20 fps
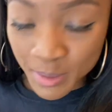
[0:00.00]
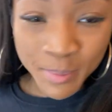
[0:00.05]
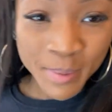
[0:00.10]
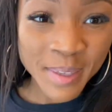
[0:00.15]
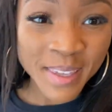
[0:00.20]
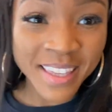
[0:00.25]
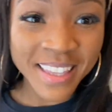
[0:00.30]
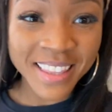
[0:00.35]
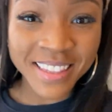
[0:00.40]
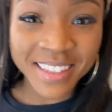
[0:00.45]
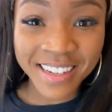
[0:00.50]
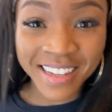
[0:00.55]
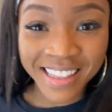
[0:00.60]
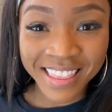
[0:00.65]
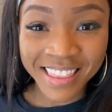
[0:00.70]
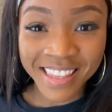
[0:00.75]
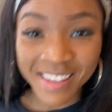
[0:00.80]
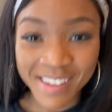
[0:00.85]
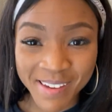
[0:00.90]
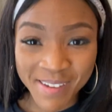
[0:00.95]
we can look at
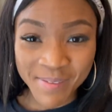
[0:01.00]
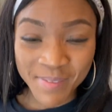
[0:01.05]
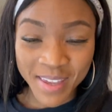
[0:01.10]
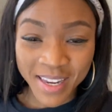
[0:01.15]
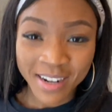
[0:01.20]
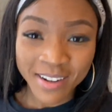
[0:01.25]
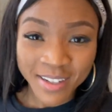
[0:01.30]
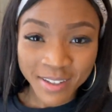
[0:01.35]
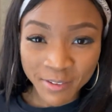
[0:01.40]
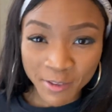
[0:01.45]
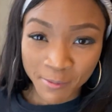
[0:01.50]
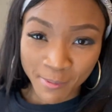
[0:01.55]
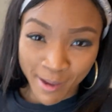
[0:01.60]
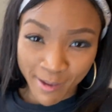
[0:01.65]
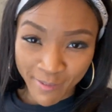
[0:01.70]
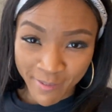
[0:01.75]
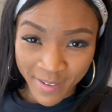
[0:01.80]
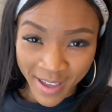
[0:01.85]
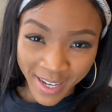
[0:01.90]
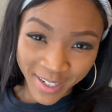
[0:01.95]
them and I'll give you my
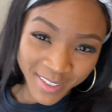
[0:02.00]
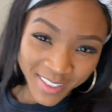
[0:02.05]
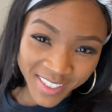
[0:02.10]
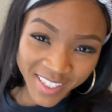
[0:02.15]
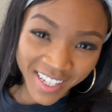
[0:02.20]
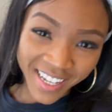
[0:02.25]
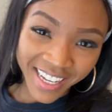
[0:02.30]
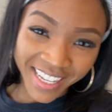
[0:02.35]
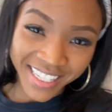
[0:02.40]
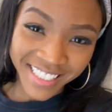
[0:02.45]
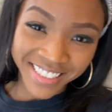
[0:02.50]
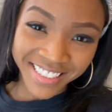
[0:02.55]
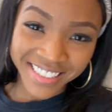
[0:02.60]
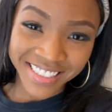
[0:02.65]
final thoughts.